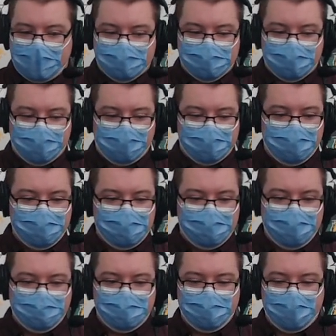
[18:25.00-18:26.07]
so we do
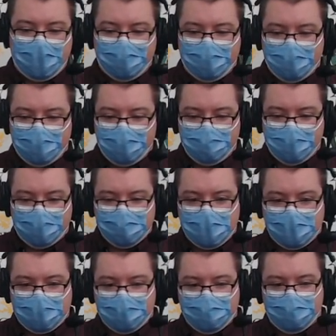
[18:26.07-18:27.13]
seem to be having a little bit of
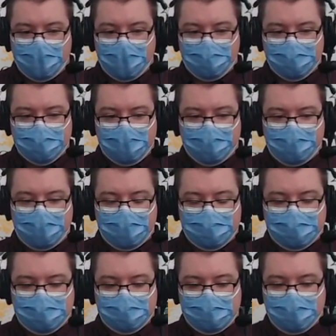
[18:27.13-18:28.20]
technical problems on the
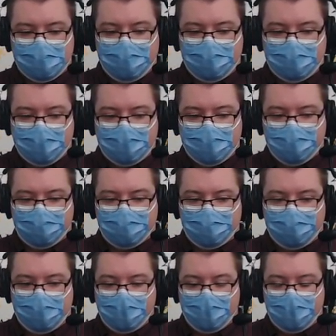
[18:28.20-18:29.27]
side of
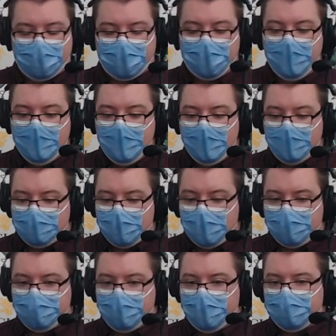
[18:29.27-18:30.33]
the uh,
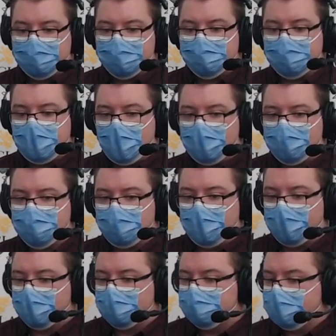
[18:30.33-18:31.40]
lobby itself. So we are going
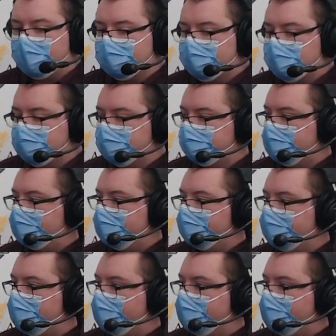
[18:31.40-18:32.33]
to take ourselves a very, very